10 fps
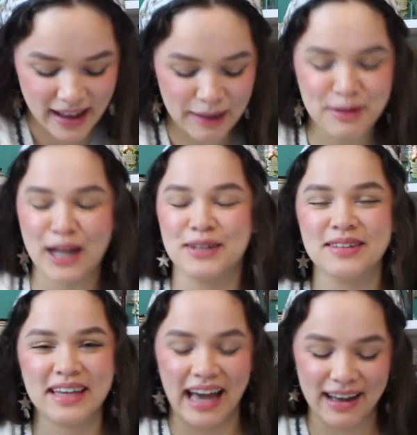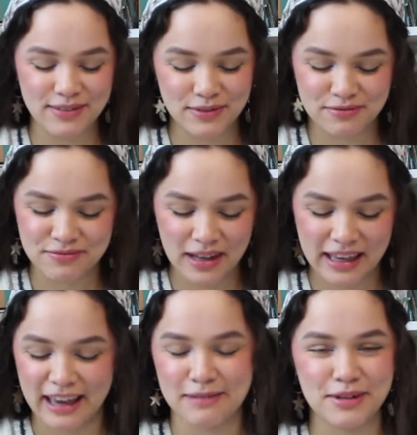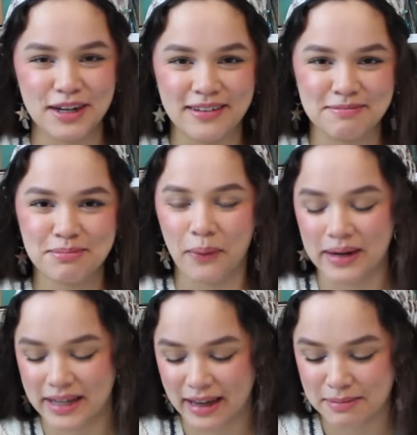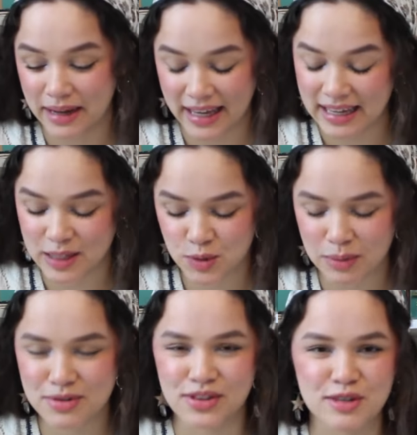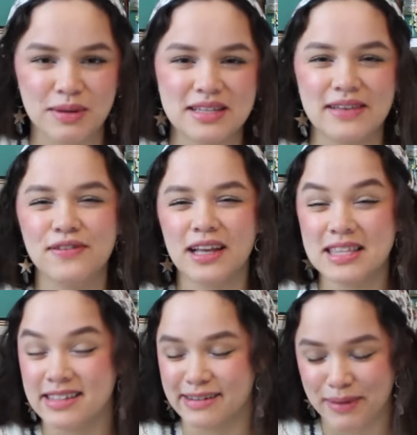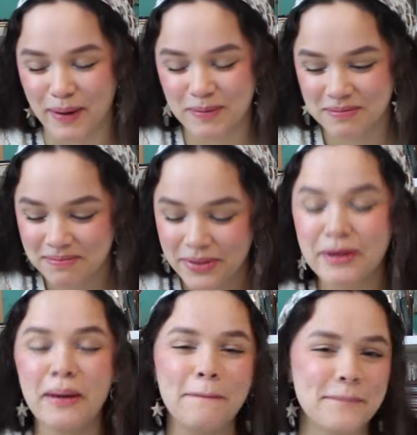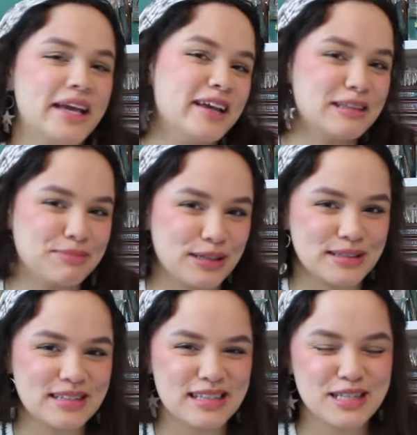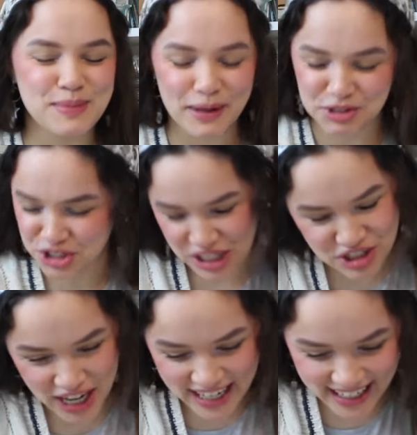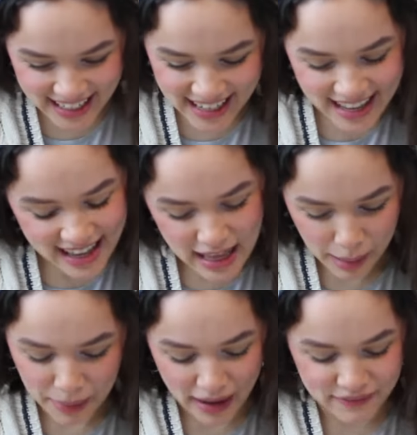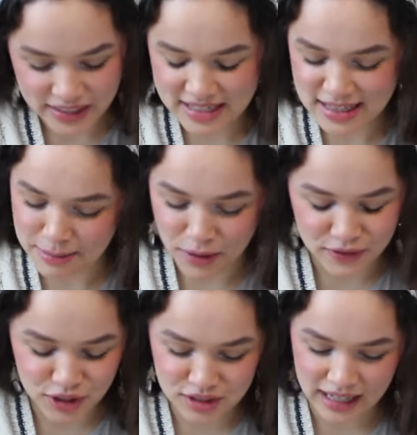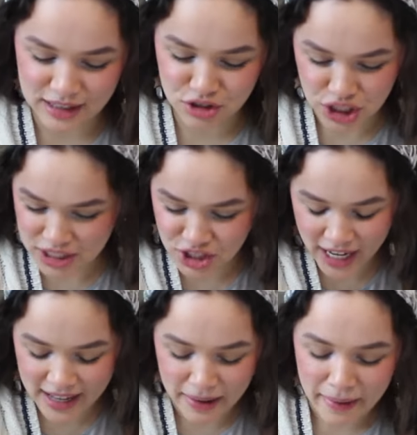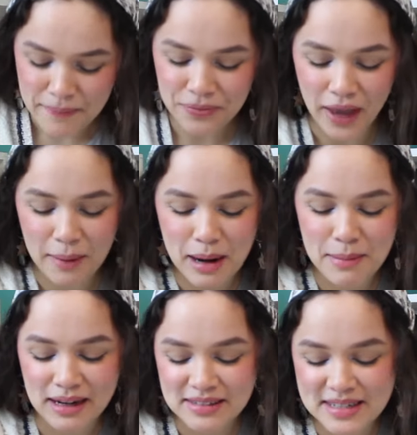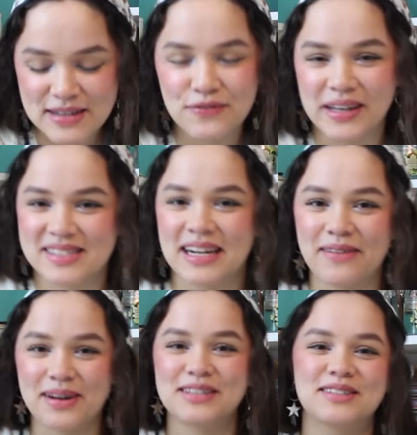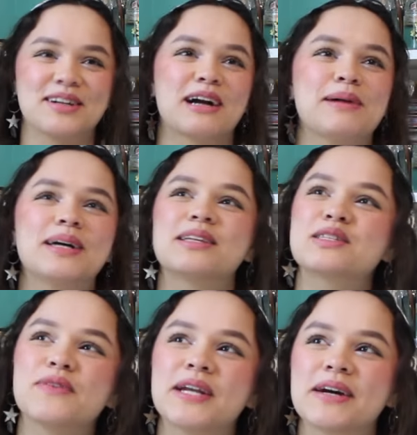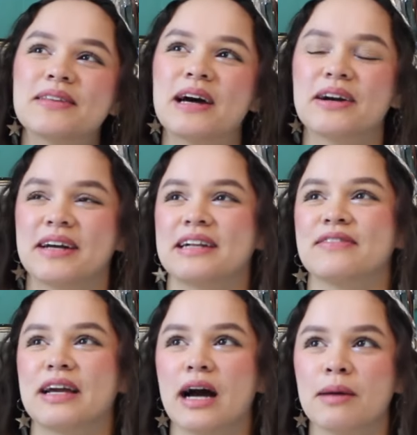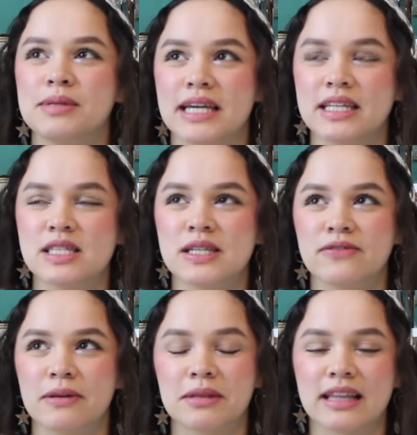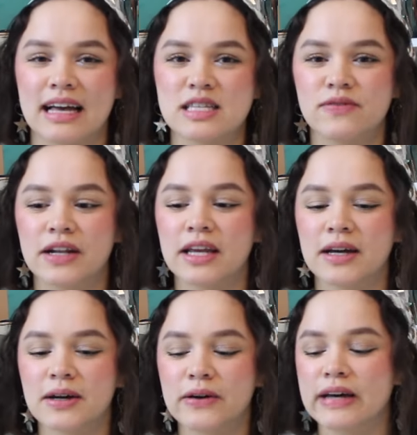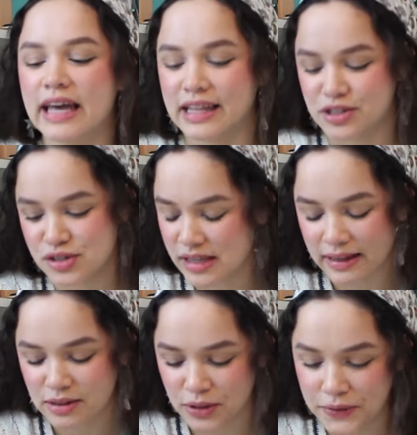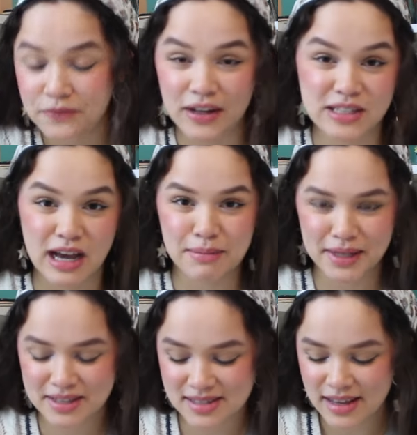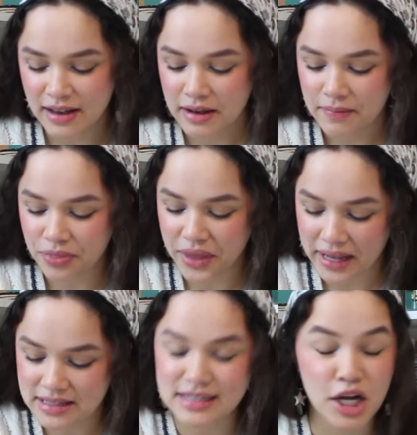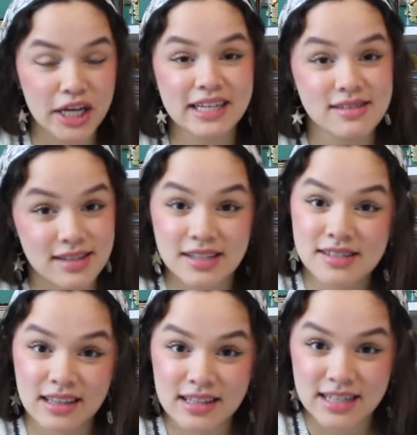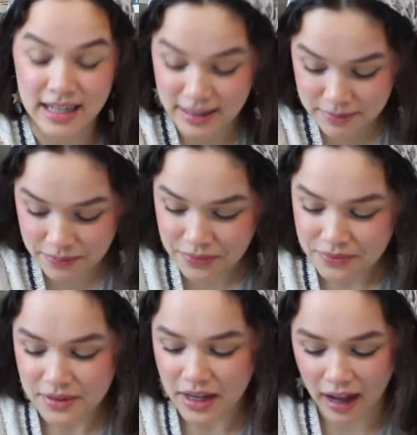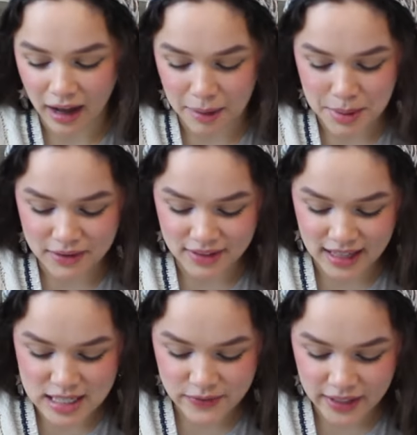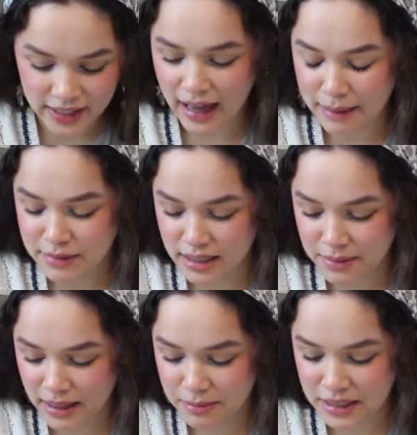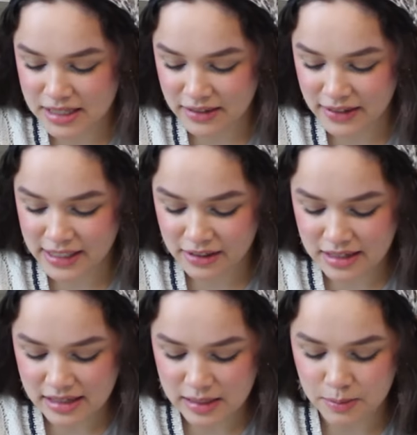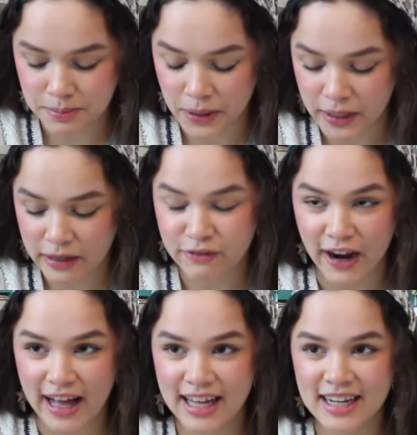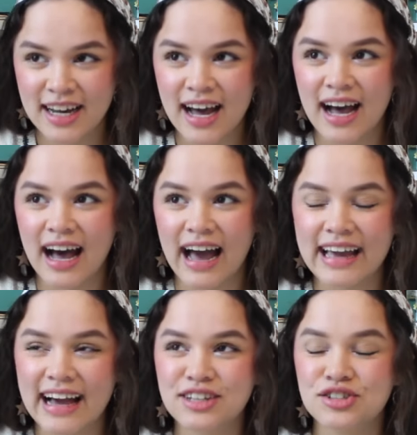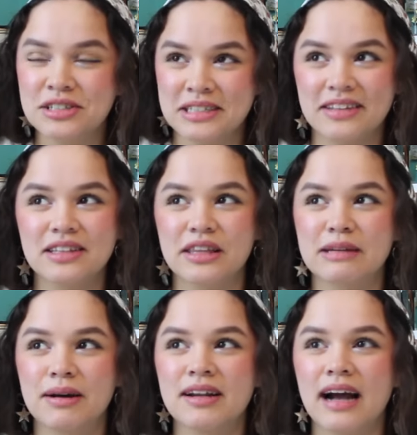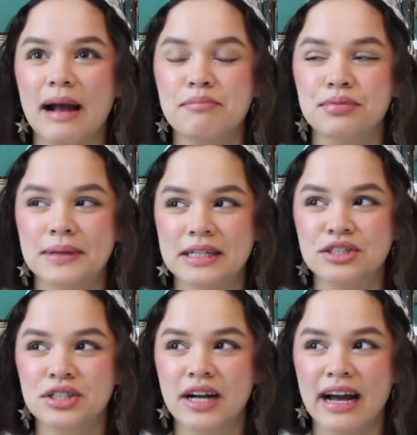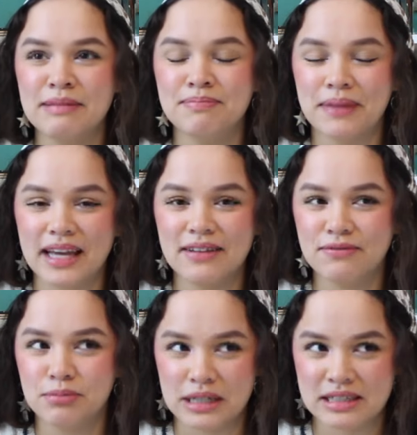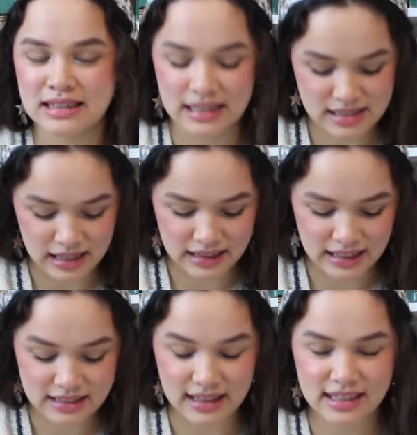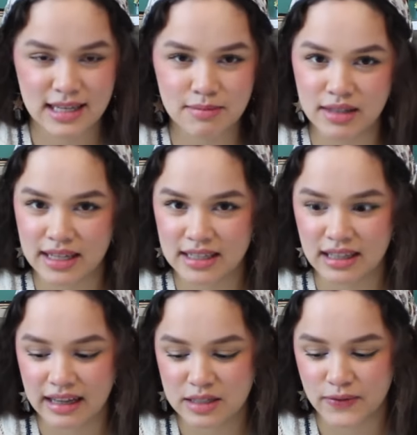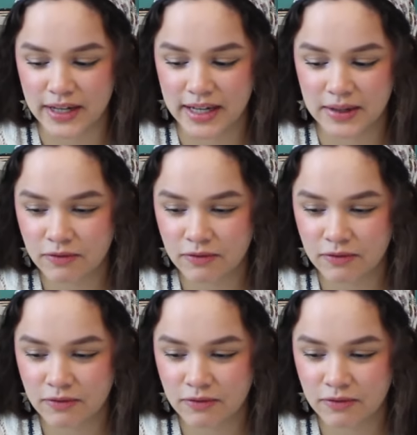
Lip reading: I don't like have a camera pointing at my hands while I'm doing this because I feel like it's not about making the bracelets, it's about chit-chatting, about having a sleepover style chit-chat. And I made a list of things that I wanted to talk about in this video that are kind of like updates from the last video and just like new fun topics that did not exist at the time of the last video. I'm gonna make a bracelet right now that says Burning Red. I actually, now that I think about it, I'm pretty sure I made a bracelet that said the exact same thing in the last video.